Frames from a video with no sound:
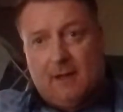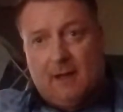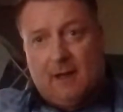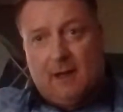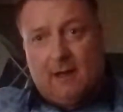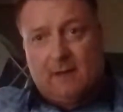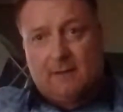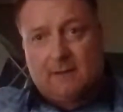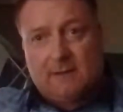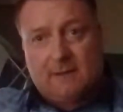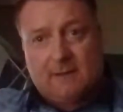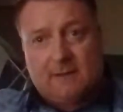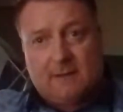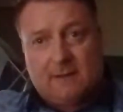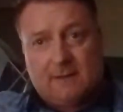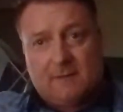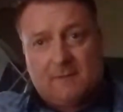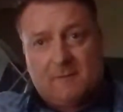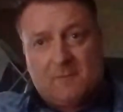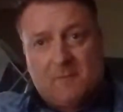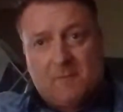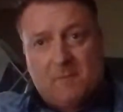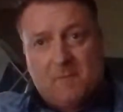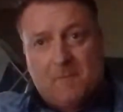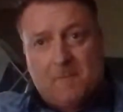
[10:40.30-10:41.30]
and
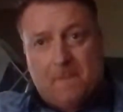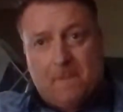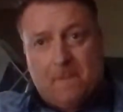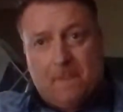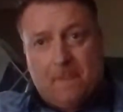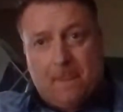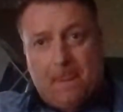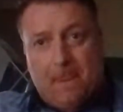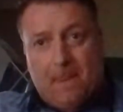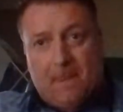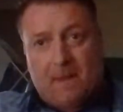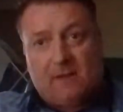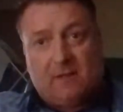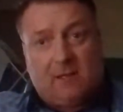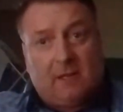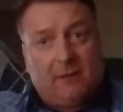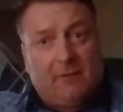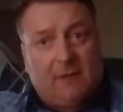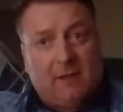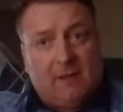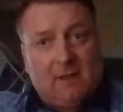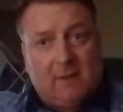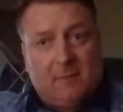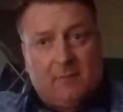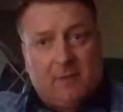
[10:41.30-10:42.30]
give
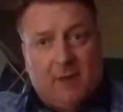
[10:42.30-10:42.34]
it your